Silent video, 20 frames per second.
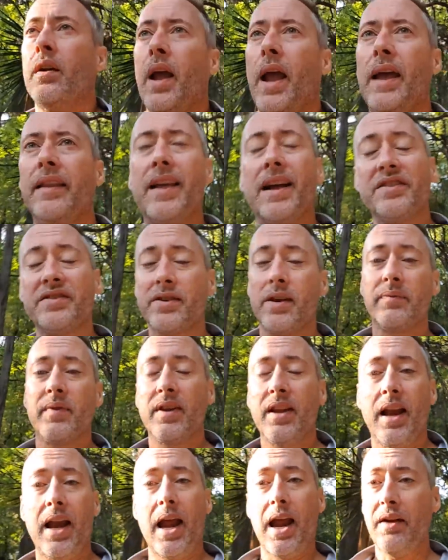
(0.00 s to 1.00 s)
And that's
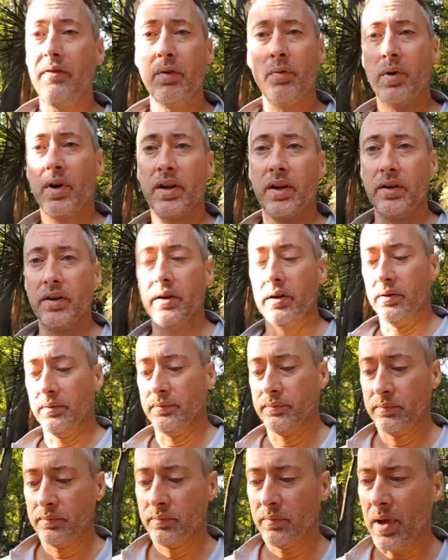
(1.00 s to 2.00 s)
something that everyone can do.
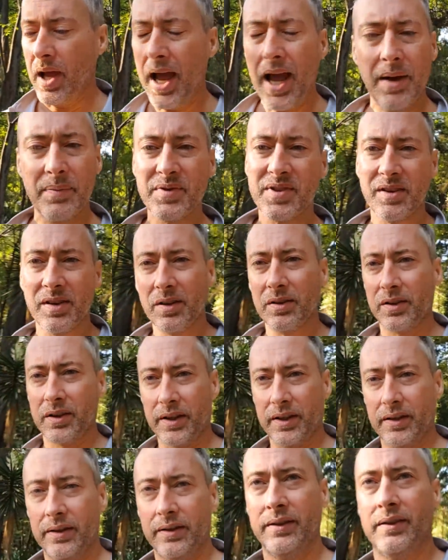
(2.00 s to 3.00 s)
Absolutely.